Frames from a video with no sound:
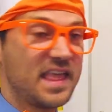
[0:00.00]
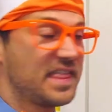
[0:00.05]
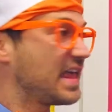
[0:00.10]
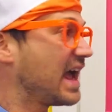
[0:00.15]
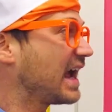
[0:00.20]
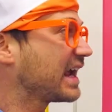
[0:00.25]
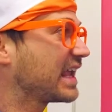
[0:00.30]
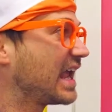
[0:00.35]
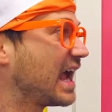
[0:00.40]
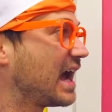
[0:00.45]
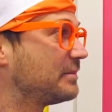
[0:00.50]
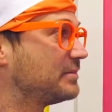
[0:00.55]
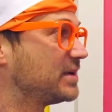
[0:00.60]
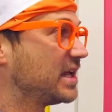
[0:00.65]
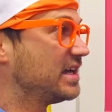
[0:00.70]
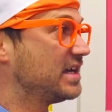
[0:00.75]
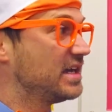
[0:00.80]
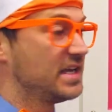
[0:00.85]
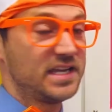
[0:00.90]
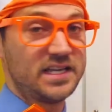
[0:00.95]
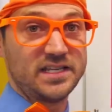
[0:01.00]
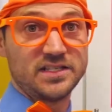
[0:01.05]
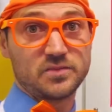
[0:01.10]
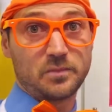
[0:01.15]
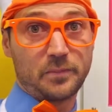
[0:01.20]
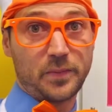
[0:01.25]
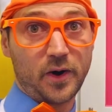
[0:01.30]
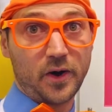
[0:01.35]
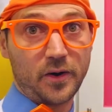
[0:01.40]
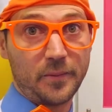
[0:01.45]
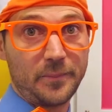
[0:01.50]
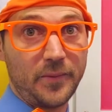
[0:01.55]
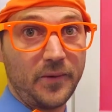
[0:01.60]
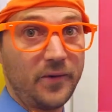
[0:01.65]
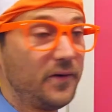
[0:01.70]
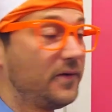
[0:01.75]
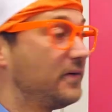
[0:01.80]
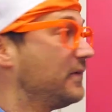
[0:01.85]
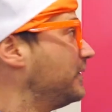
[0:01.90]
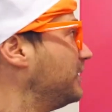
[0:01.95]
that cabinet is purple,